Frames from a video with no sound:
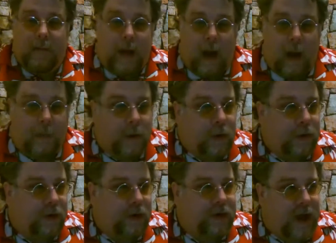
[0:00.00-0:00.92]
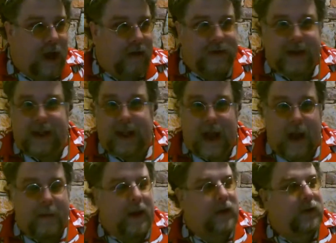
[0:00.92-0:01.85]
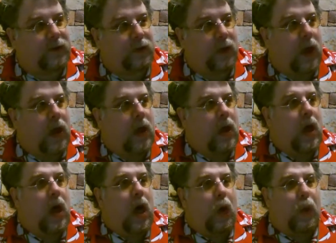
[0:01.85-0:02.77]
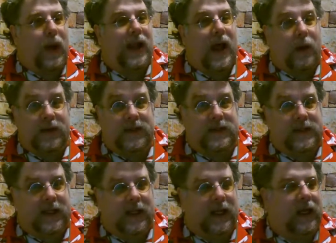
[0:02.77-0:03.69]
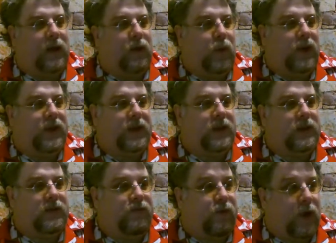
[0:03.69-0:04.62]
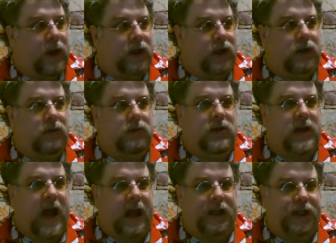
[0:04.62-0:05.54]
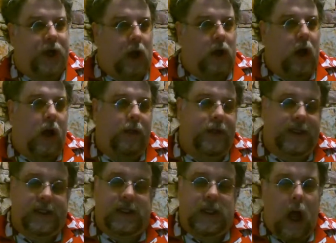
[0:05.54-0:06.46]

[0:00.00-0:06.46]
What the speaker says: amuse yourselves in the comments while I was dealing with the frickin' tech Shoggoths.